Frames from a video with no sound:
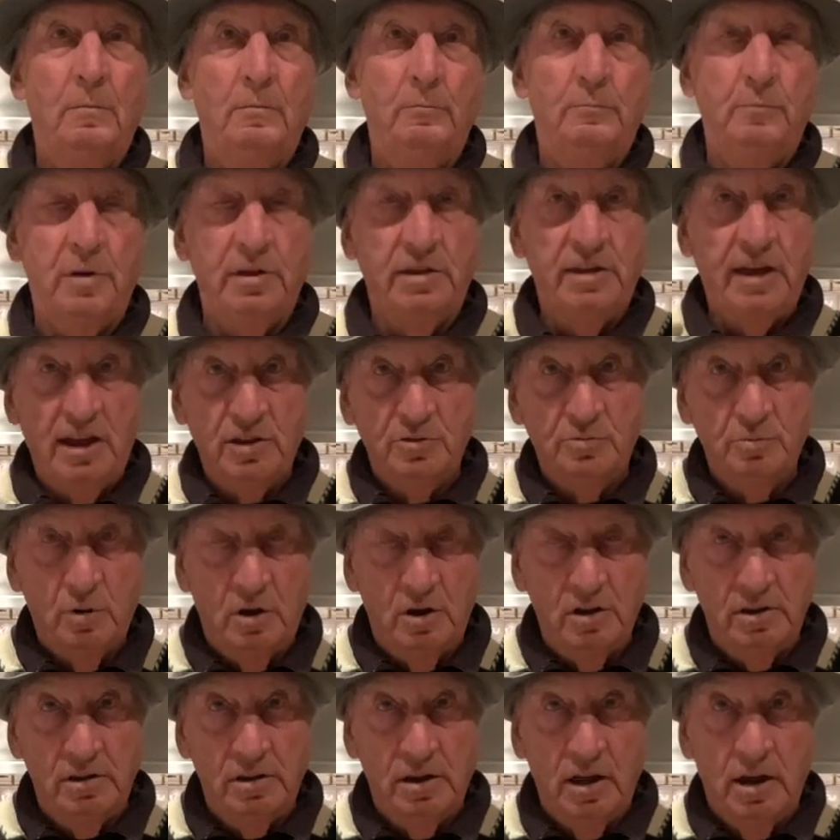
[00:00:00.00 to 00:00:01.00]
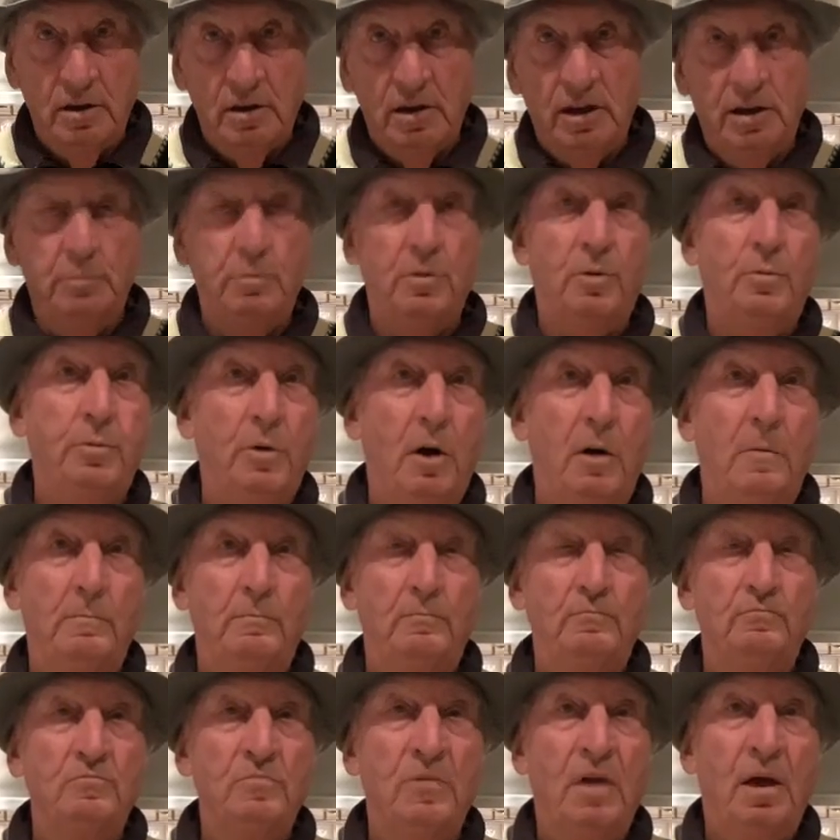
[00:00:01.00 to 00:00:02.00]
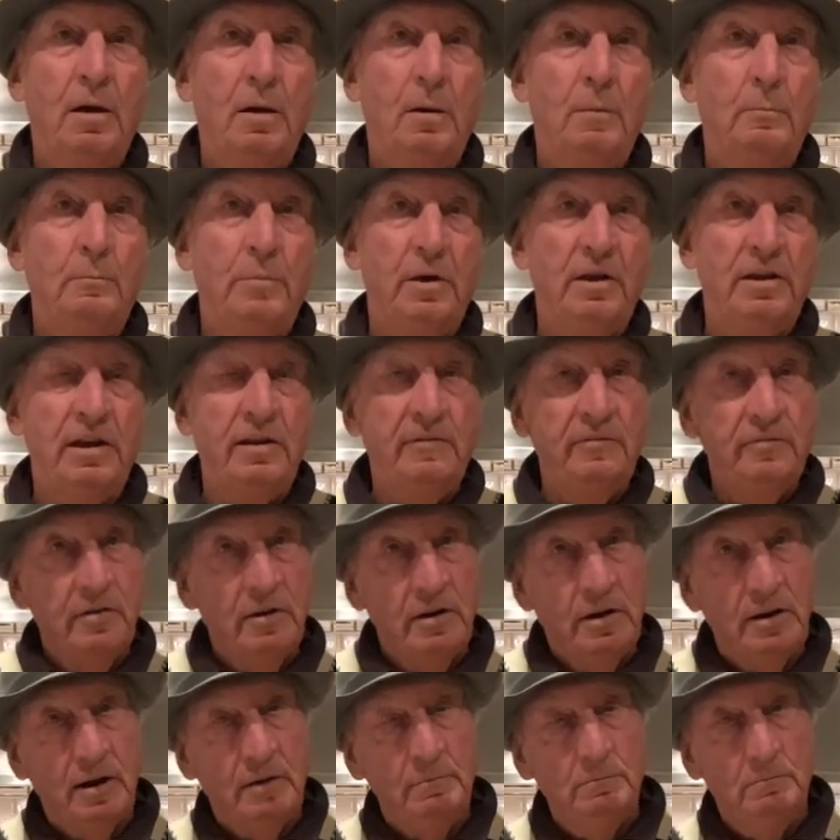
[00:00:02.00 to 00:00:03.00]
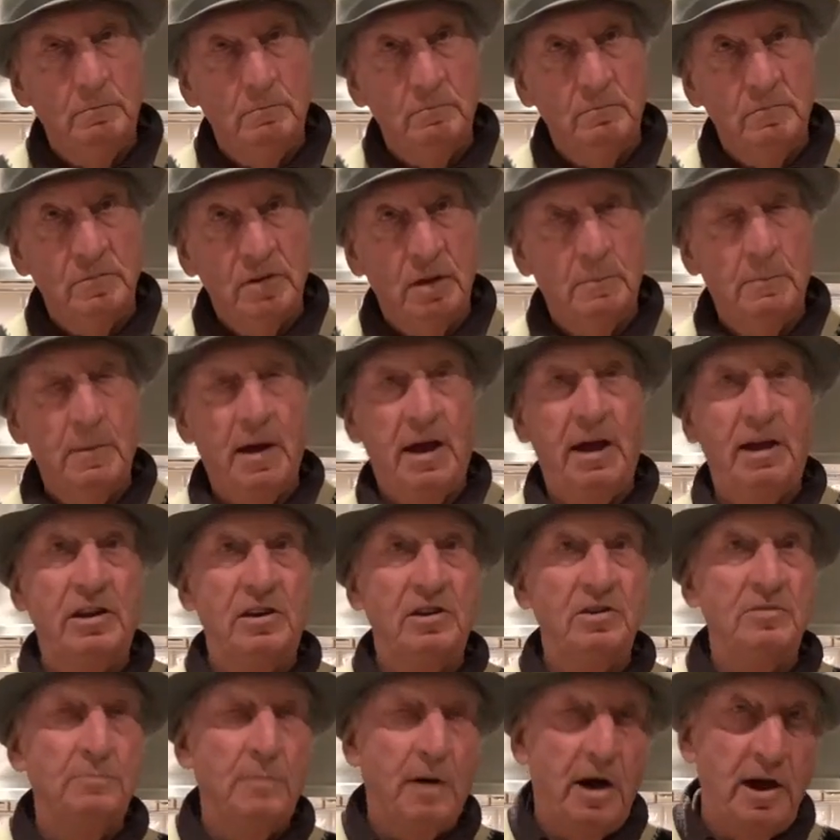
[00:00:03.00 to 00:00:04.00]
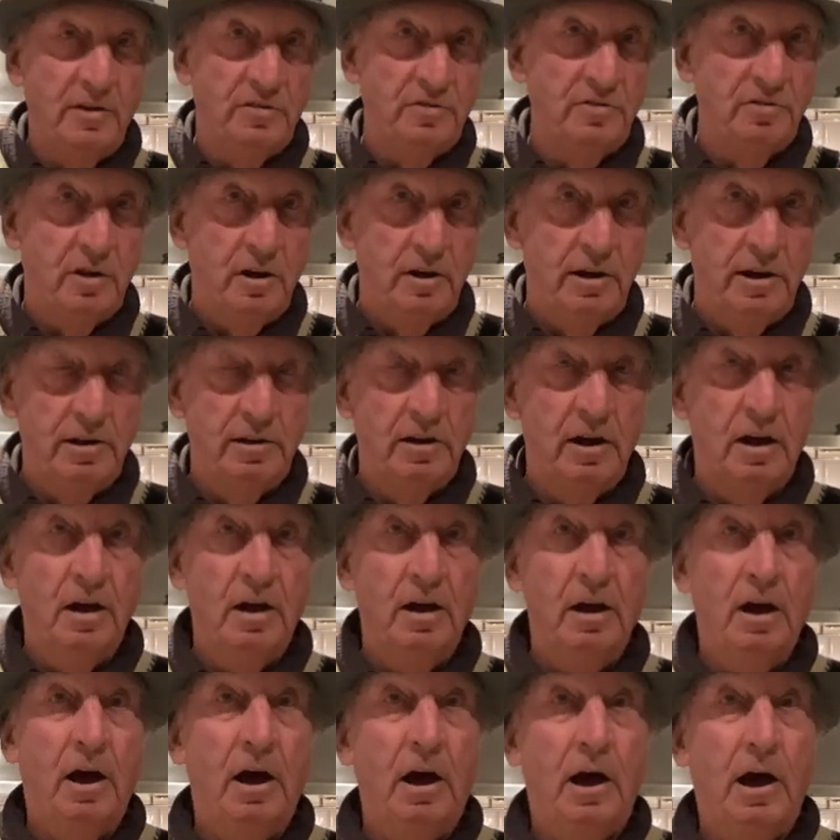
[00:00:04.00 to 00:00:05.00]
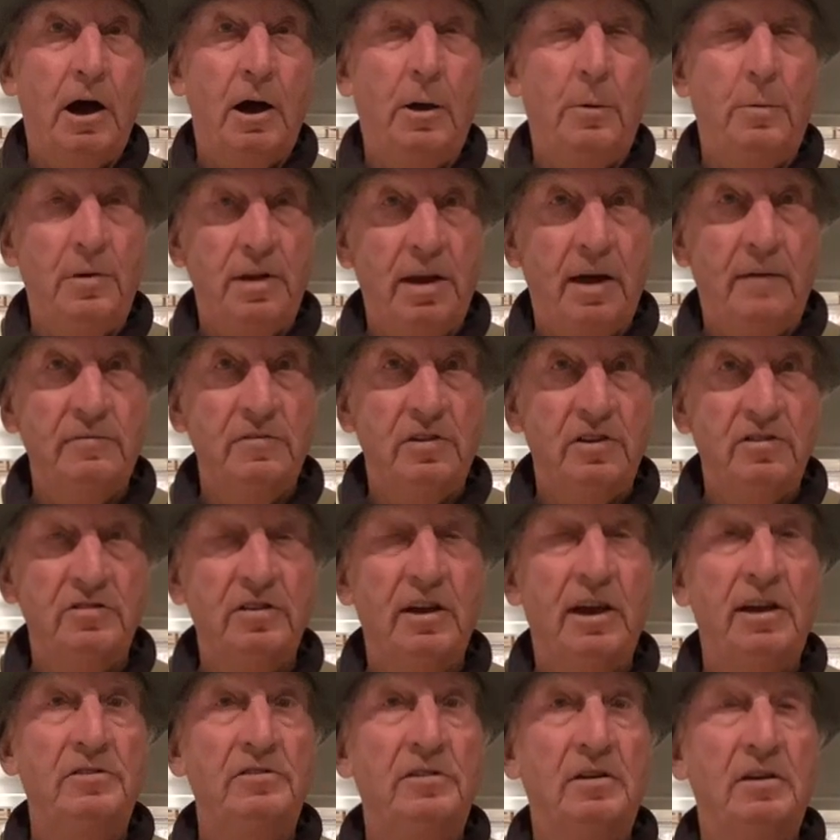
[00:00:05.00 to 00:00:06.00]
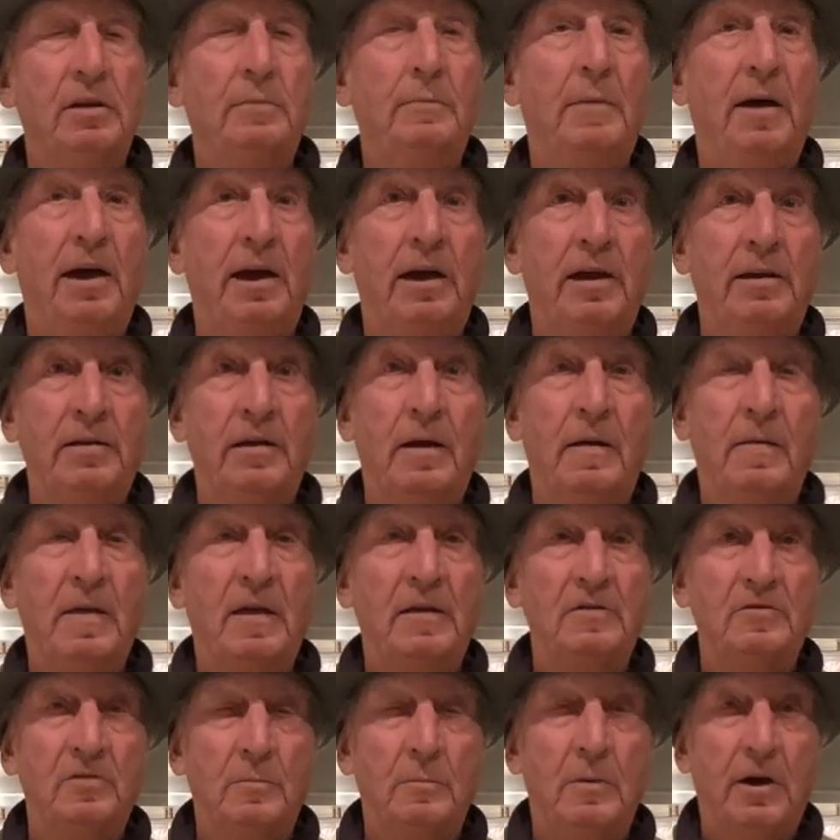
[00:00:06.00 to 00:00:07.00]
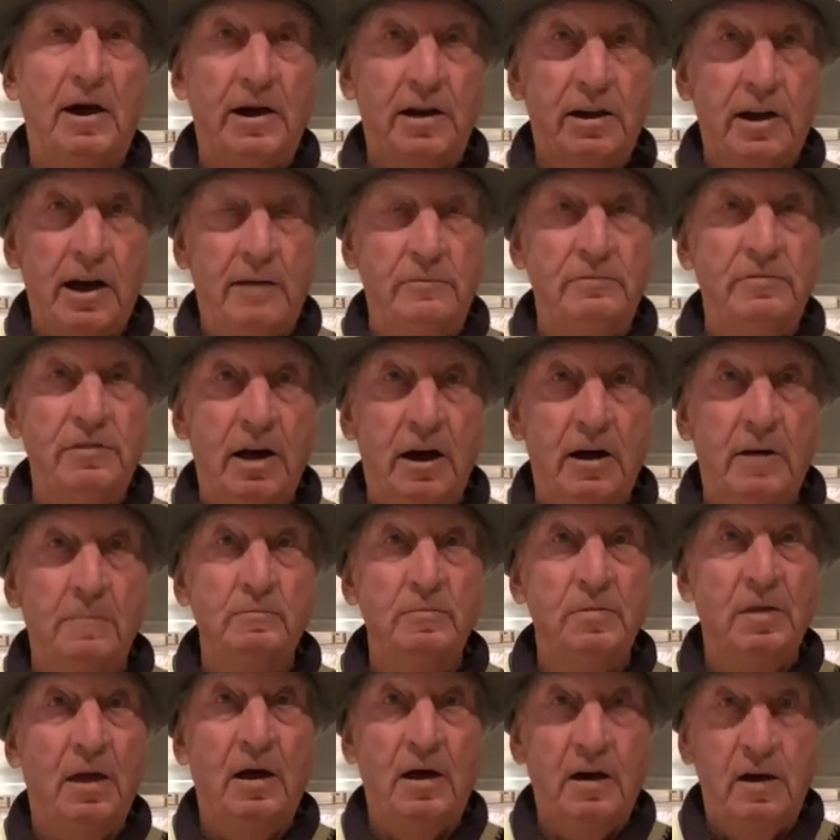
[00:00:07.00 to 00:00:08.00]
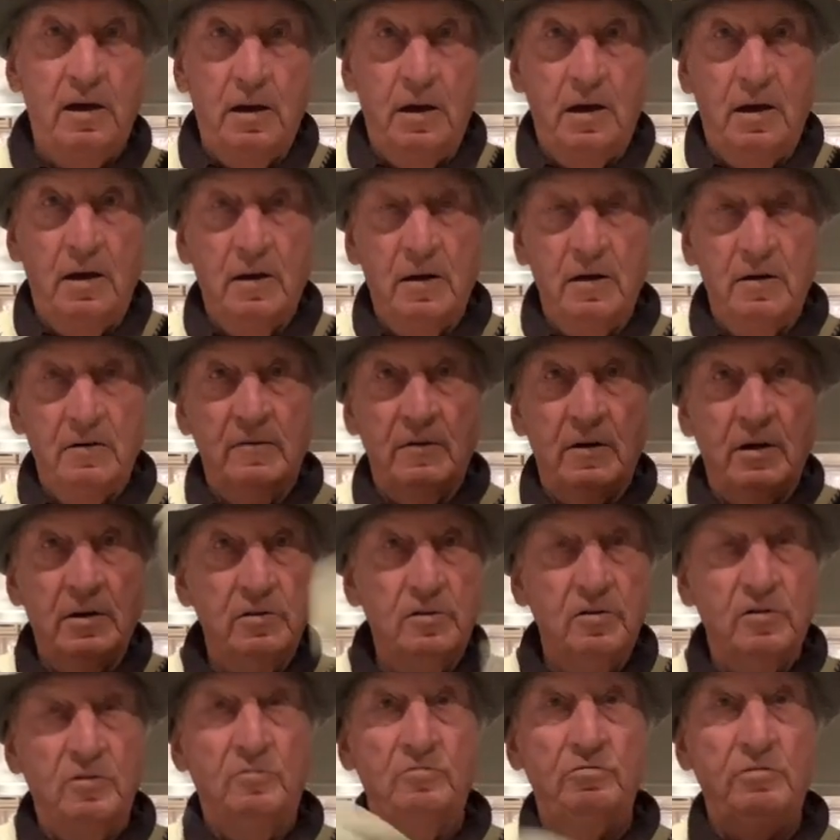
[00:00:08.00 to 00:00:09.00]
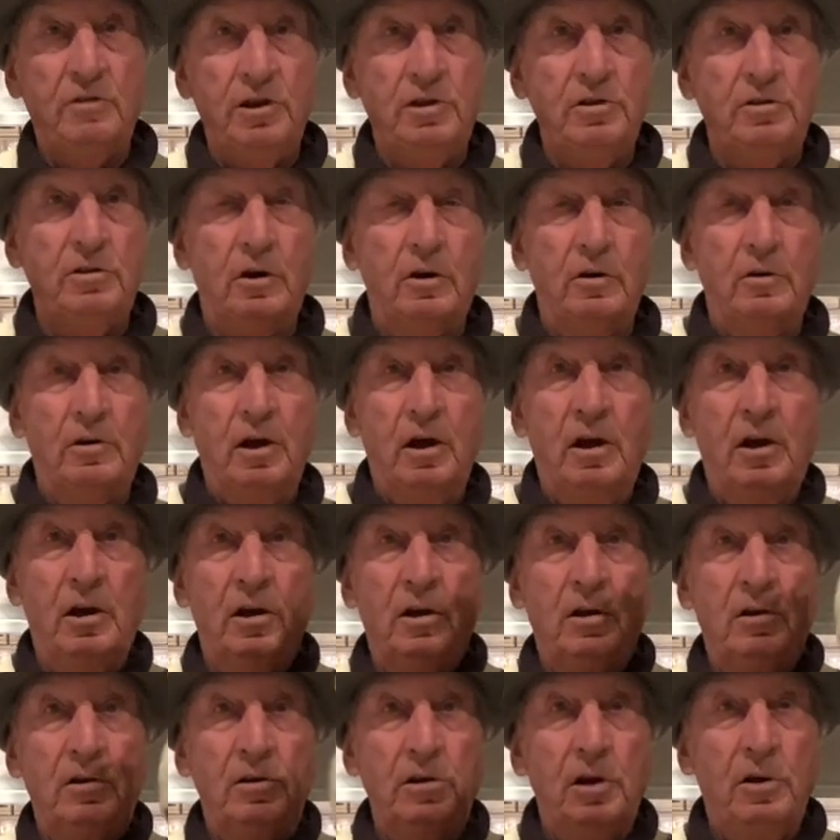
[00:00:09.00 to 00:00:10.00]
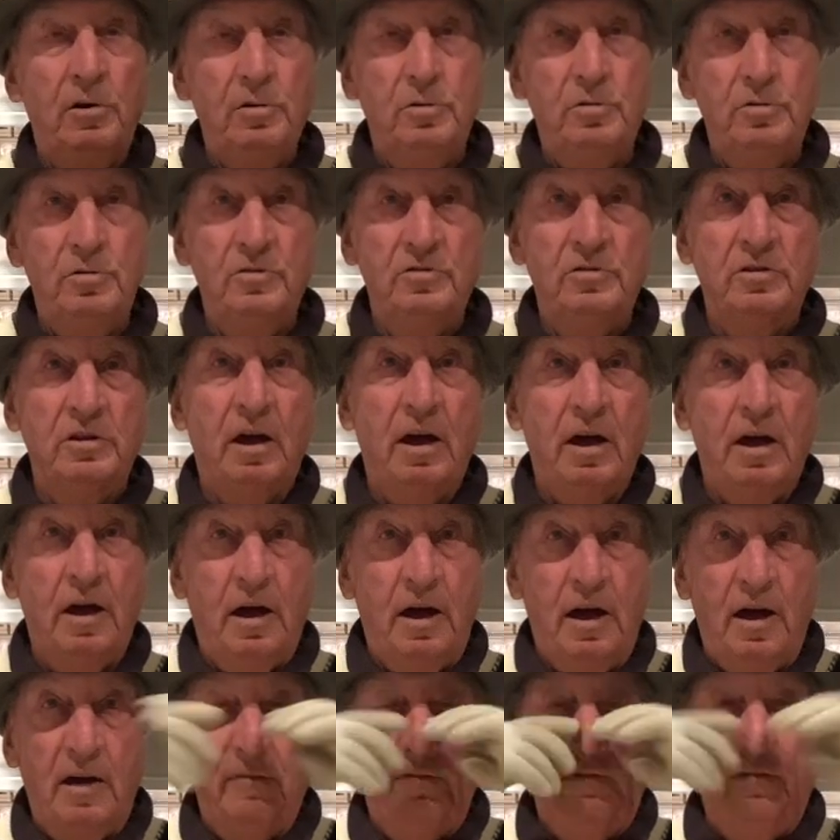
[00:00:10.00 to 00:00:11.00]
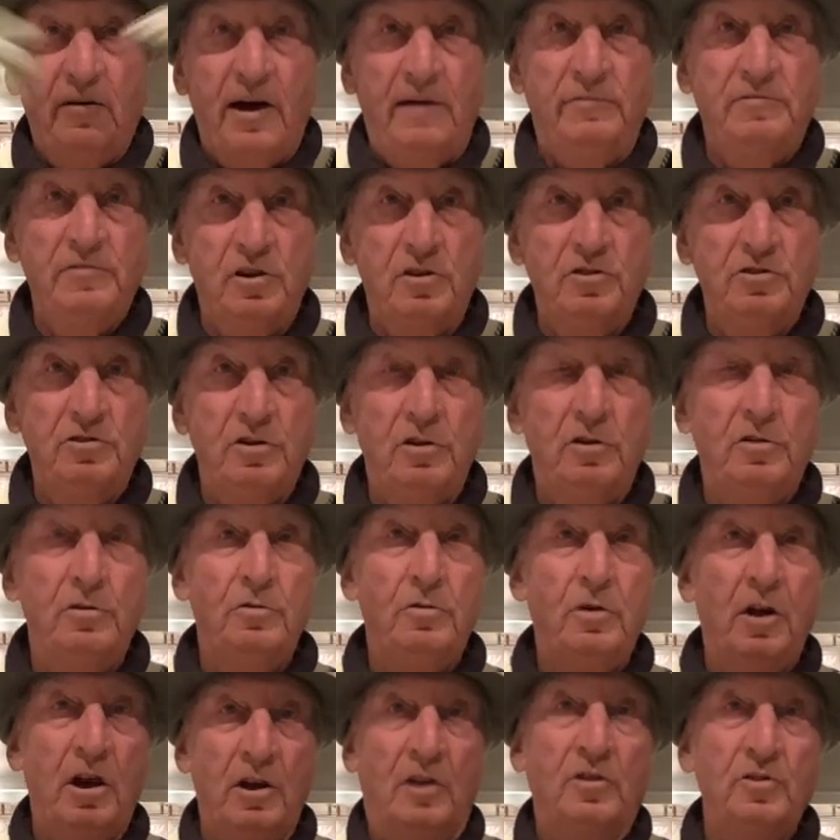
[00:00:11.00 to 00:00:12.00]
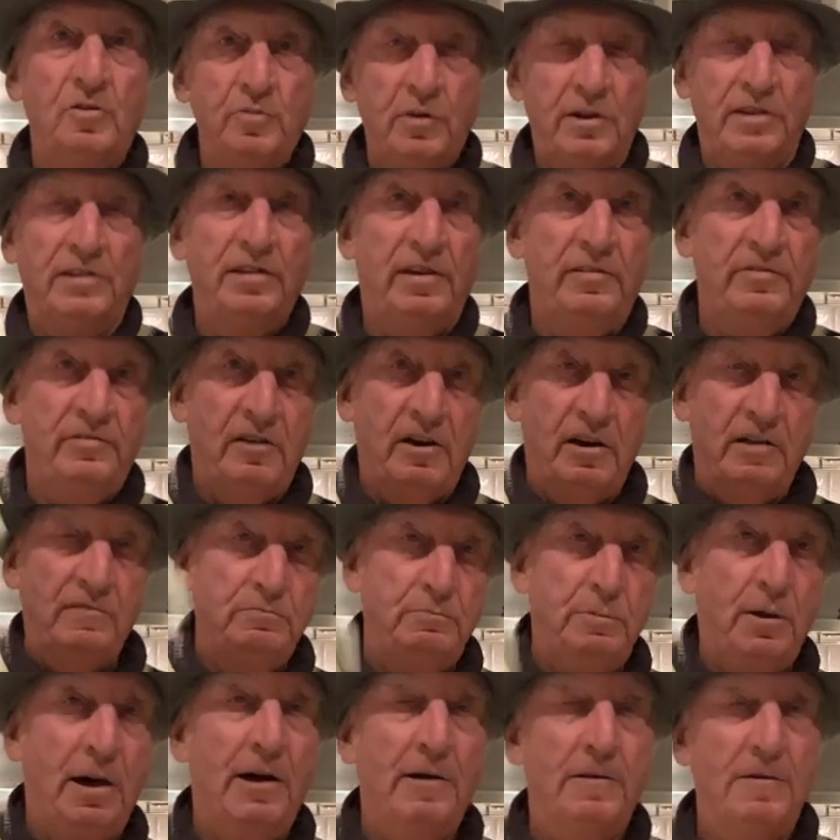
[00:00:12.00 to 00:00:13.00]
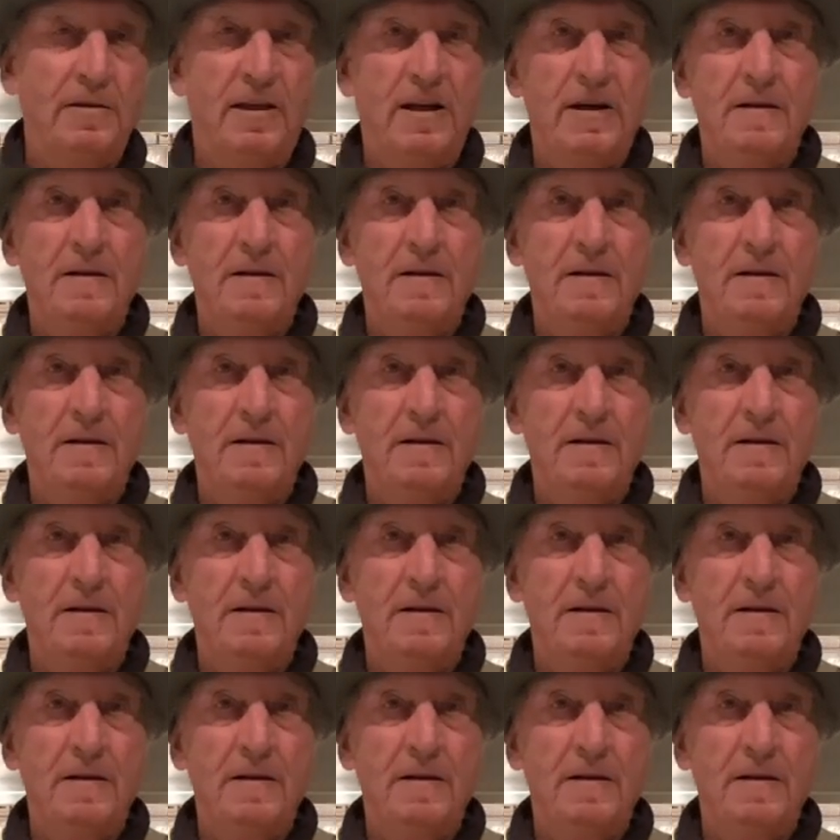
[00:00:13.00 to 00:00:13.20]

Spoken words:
But that's what he would want. But if the man is my side, I would have to say to the man, to my governor, 3 dog, lose at 5-2, £25.